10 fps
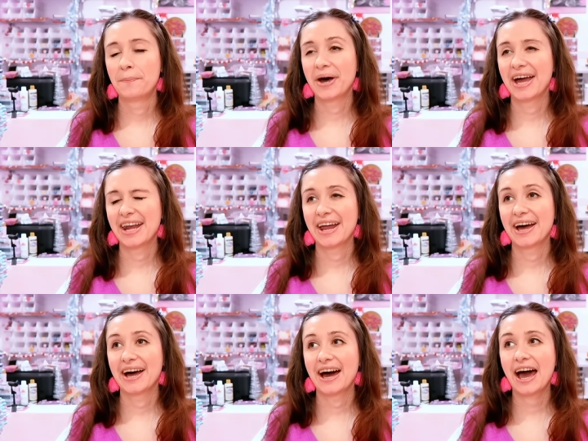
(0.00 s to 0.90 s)
But
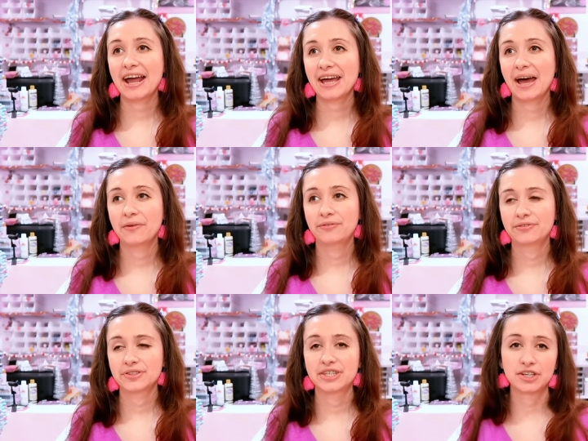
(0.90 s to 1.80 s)
I have
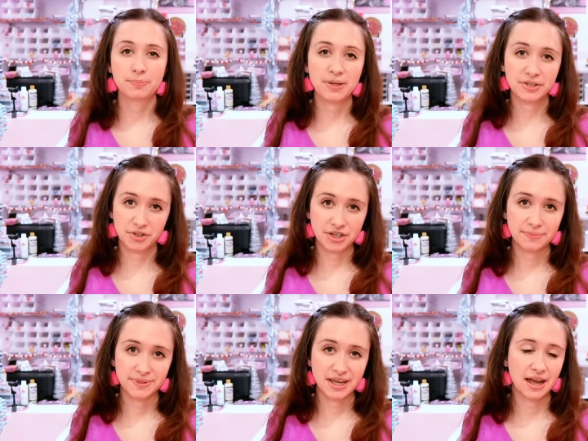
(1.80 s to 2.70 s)
such big
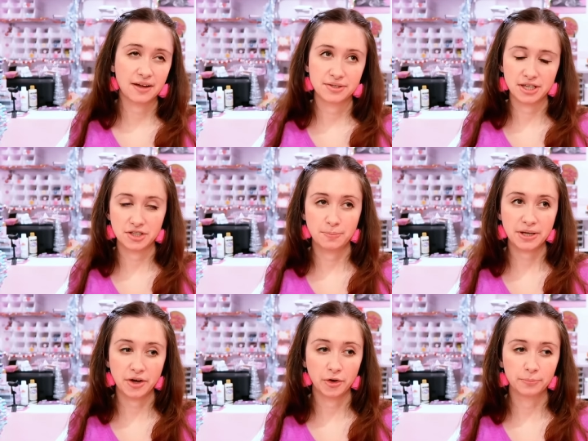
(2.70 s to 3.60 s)
dreams. I have such
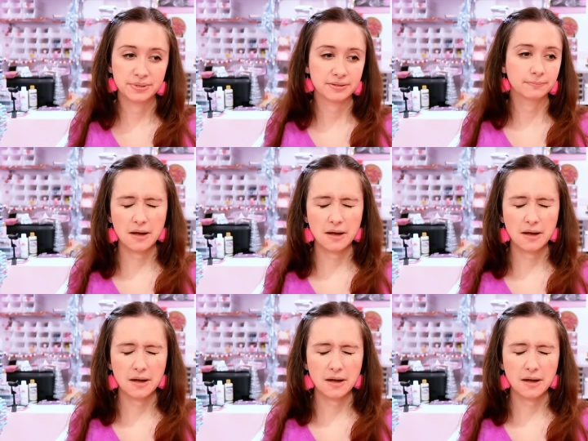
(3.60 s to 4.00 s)
big hopes.